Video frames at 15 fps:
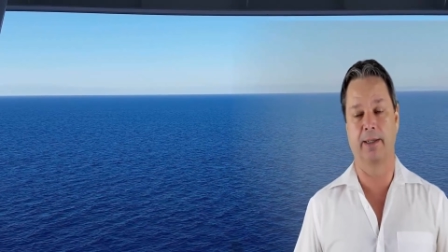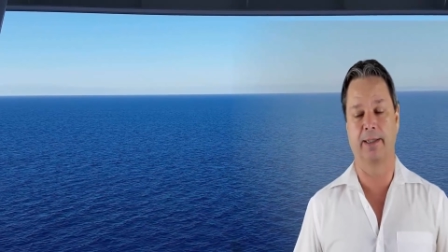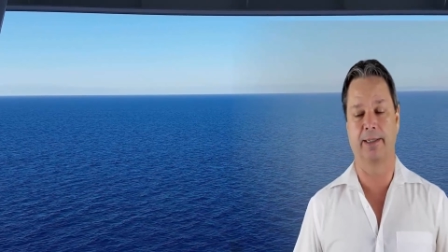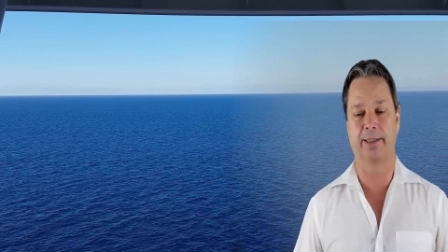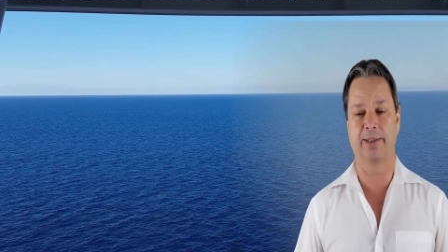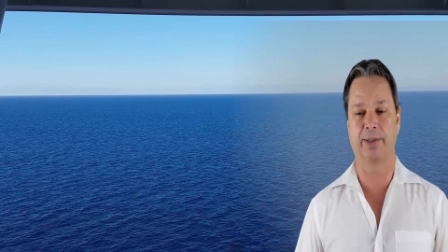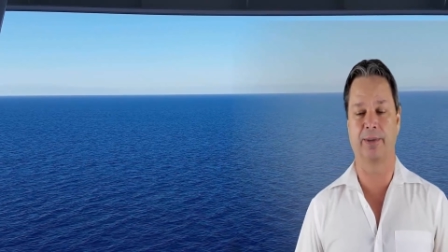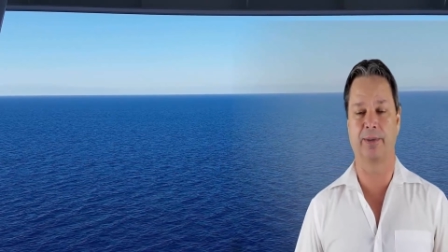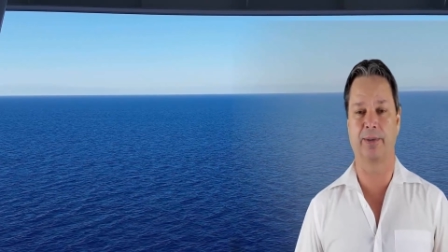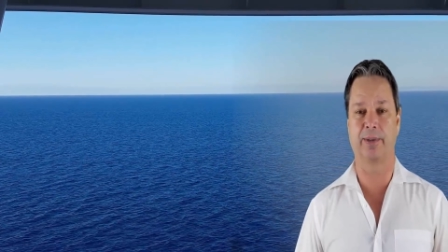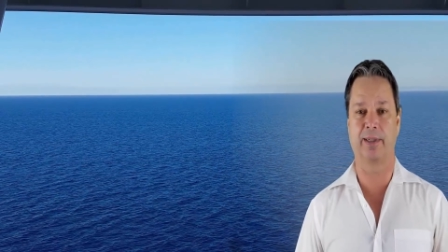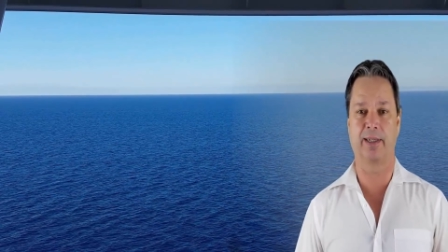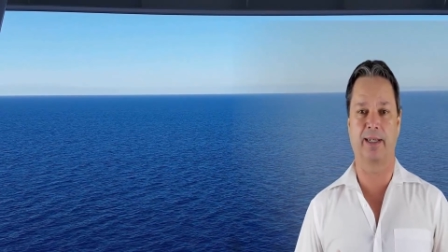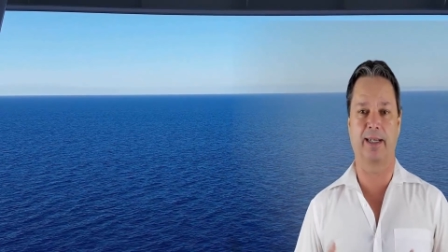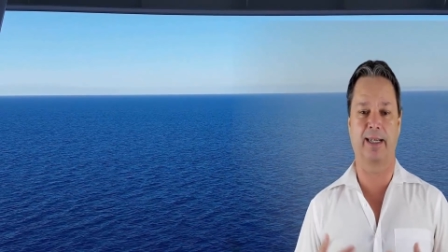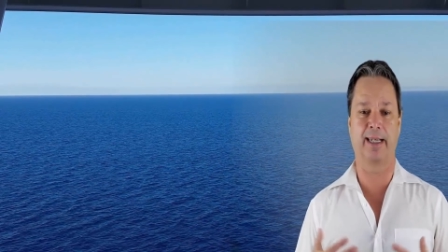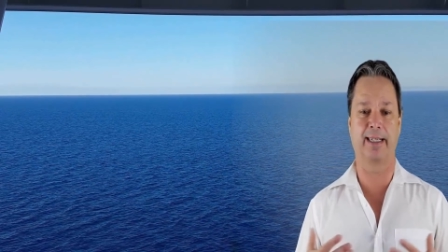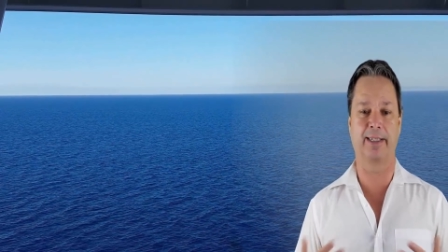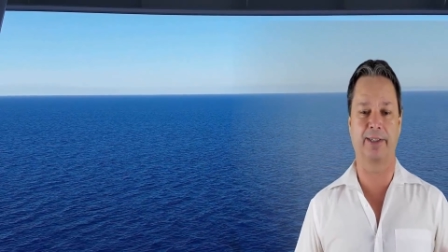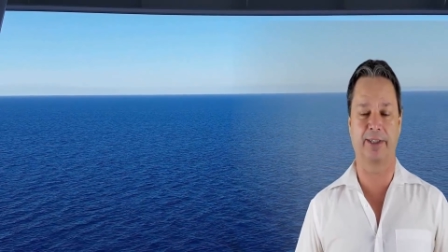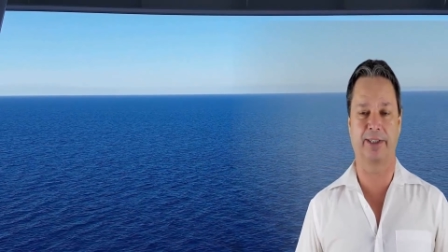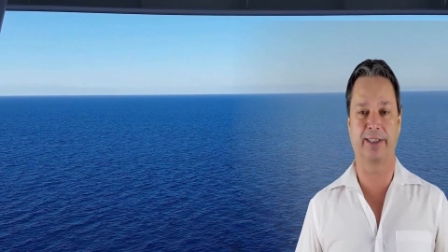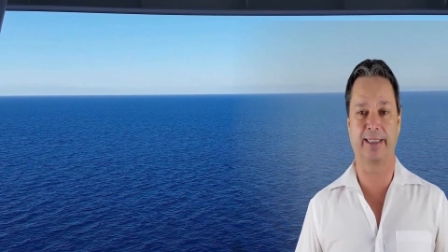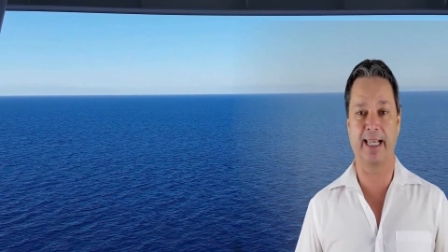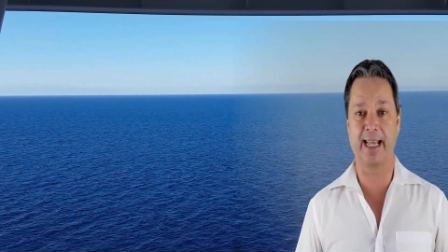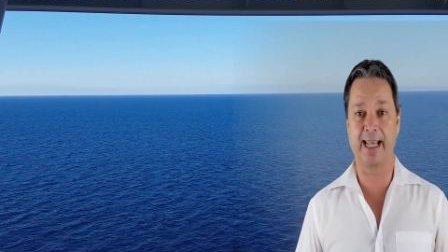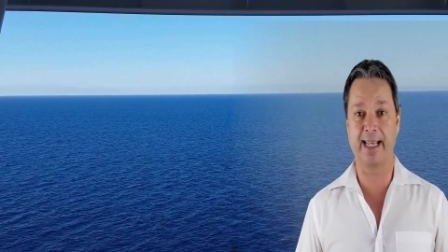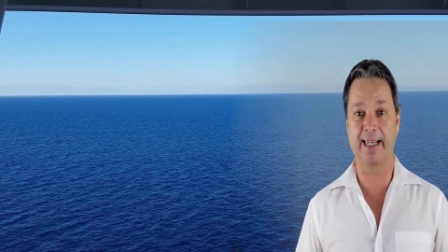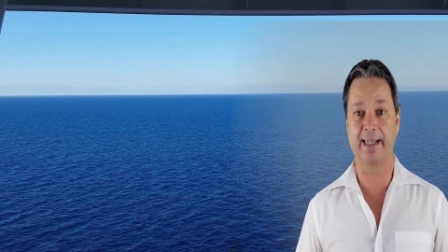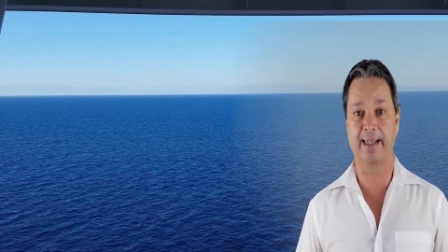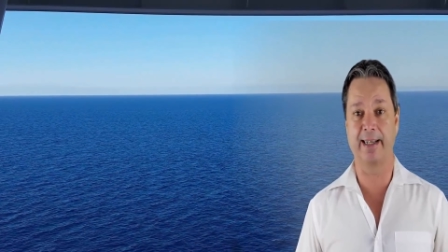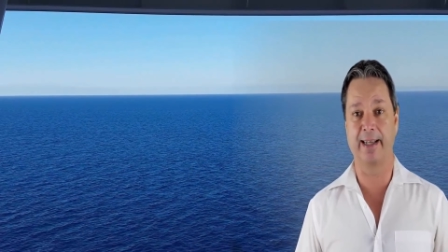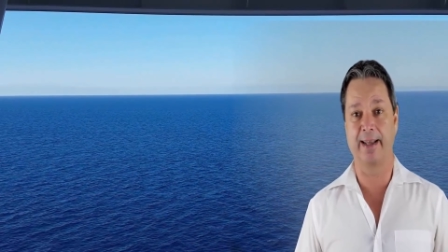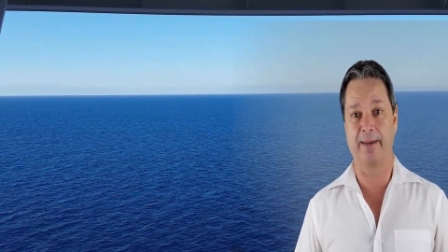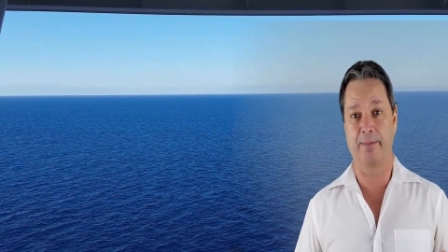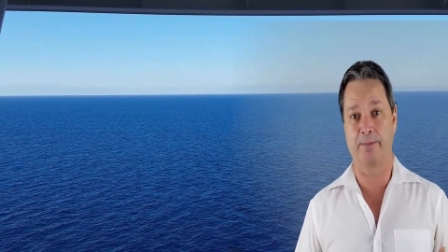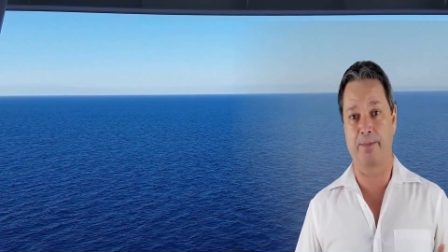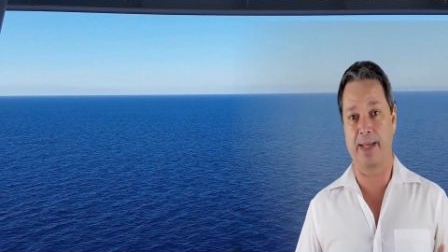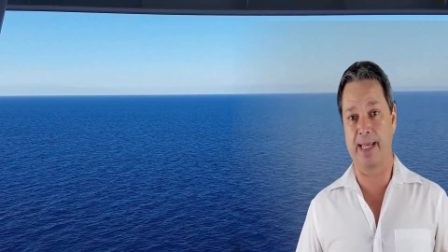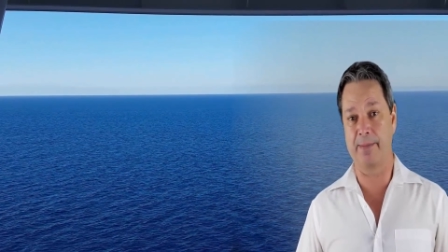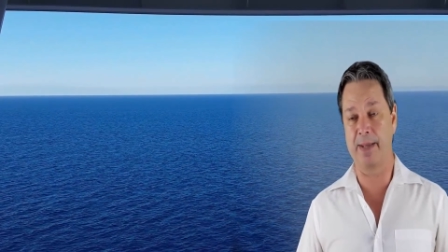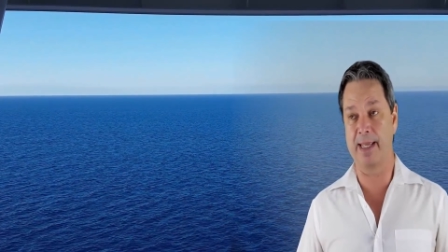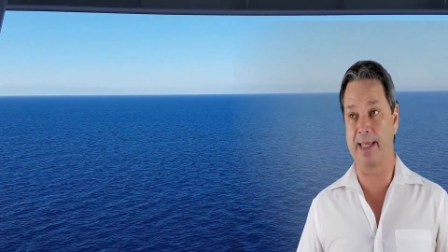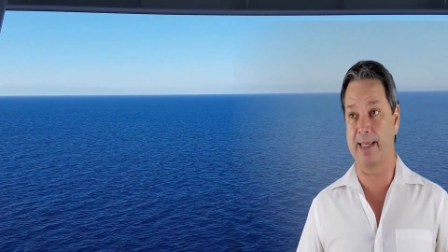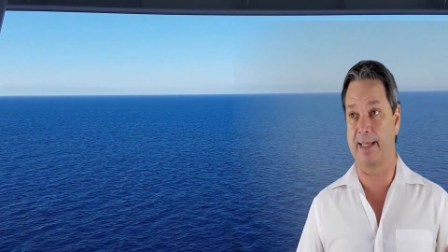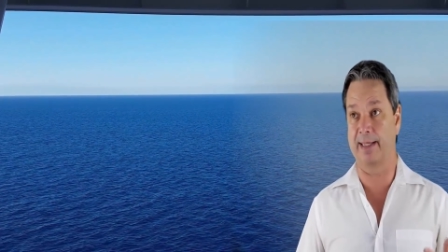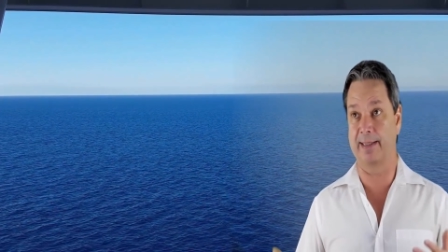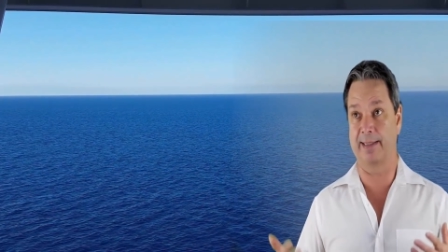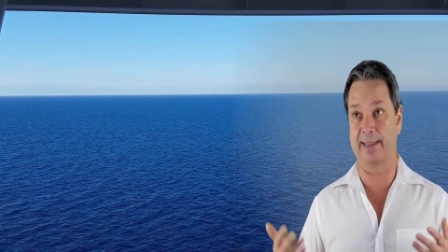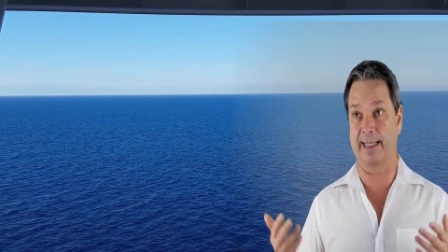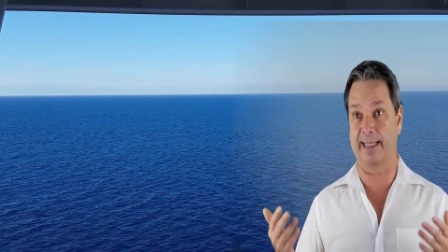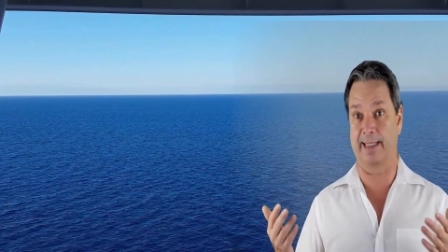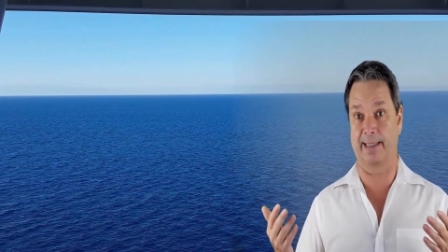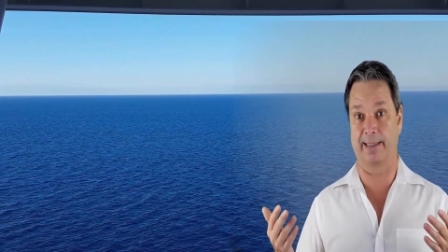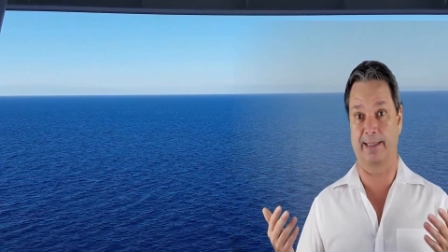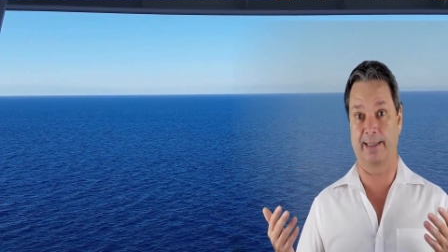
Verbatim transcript: So I understand maybe like